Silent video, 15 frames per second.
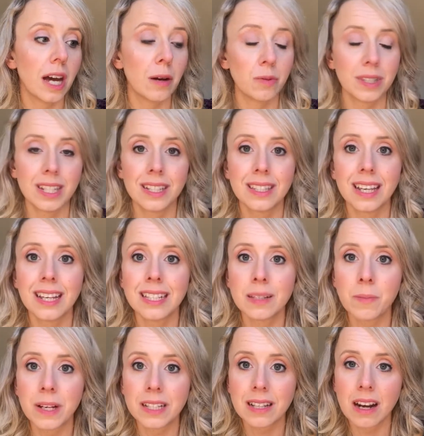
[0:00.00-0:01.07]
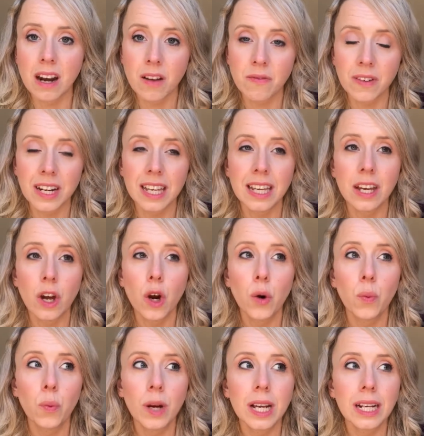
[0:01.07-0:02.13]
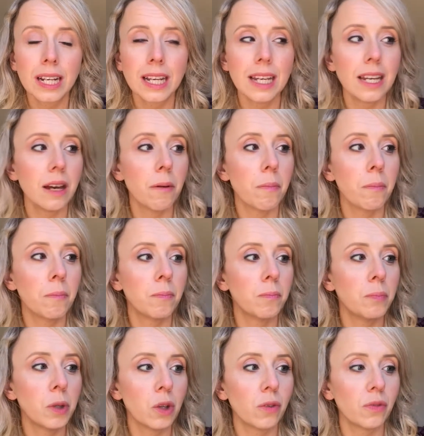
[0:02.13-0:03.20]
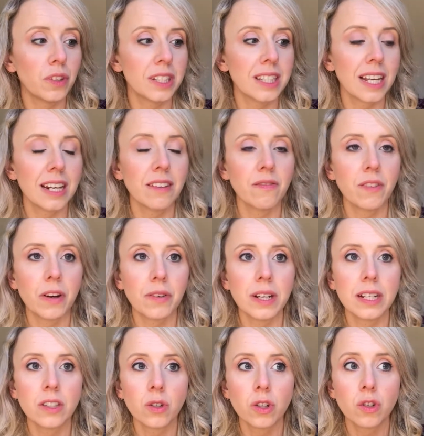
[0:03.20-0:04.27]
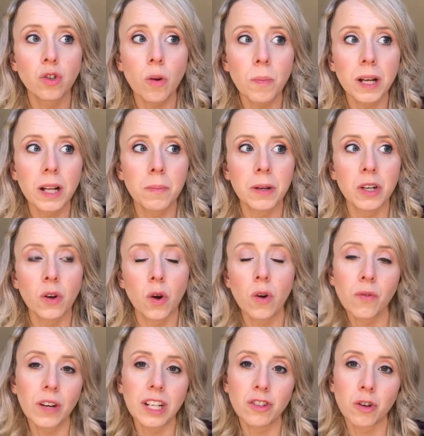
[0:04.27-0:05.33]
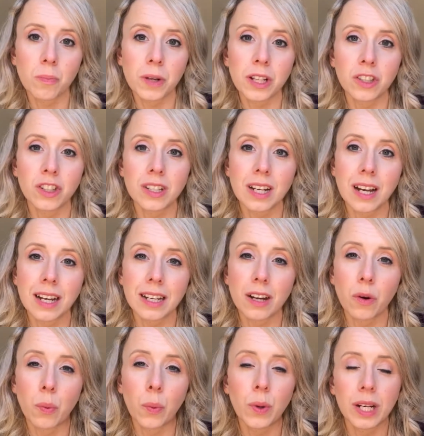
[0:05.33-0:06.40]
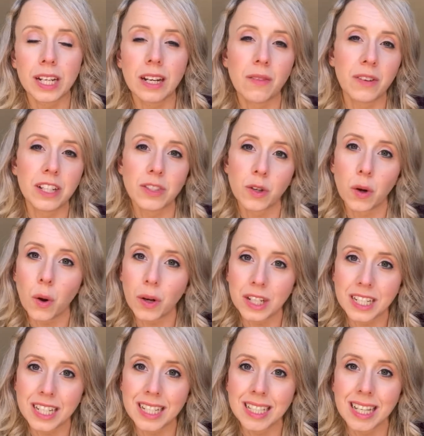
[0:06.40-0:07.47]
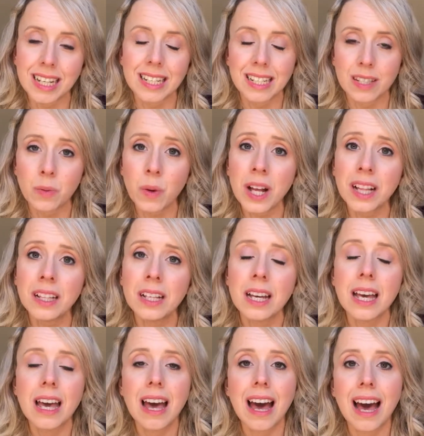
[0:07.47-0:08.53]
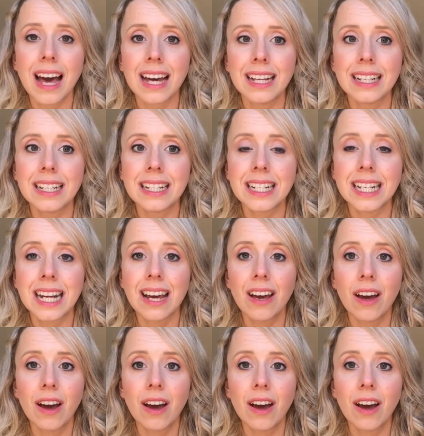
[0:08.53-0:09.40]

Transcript: ounces. It smells lovely, really beautiful scent, very sort of tropical but not overly tropical, just like really lovely sort of holiday scent as well. And